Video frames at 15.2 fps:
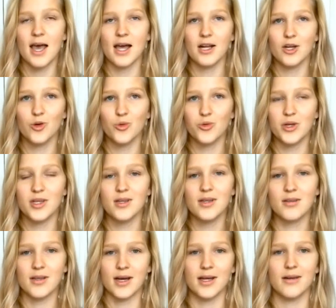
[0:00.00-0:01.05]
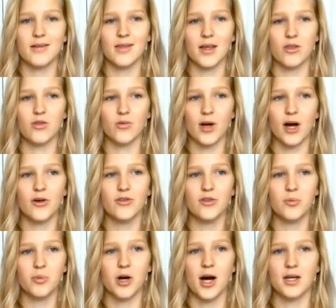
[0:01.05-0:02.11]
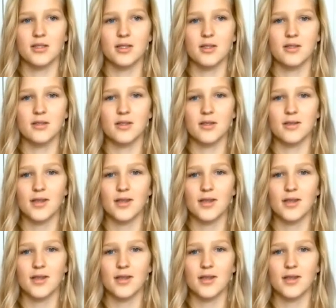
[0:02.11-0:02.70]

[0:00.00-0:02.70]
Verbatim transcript: And I really liked that throughout the process,